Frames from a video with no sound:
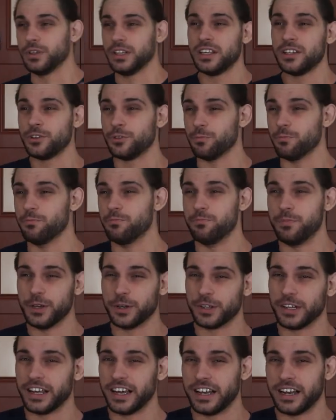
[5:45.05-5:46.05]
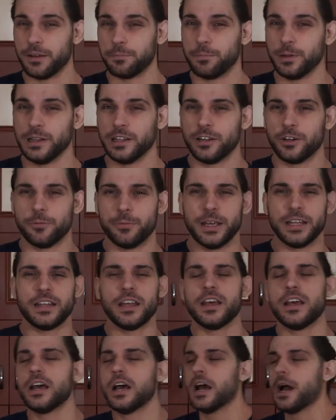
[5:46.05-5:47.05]
We need to build that up a little
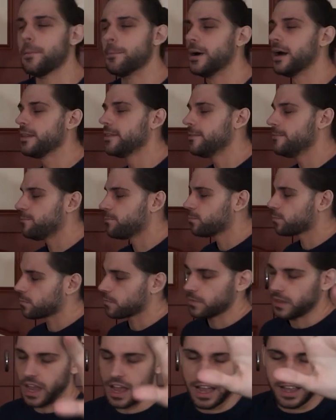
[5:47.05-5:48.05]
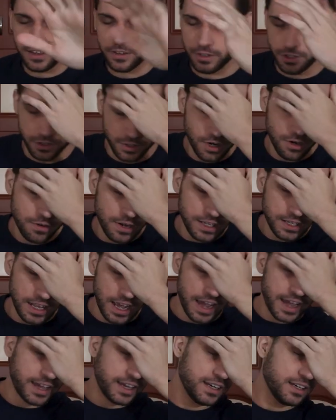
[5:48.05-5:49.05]
bit, but I, you know what,
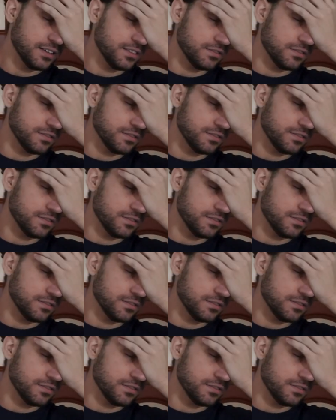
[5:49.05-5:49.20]
I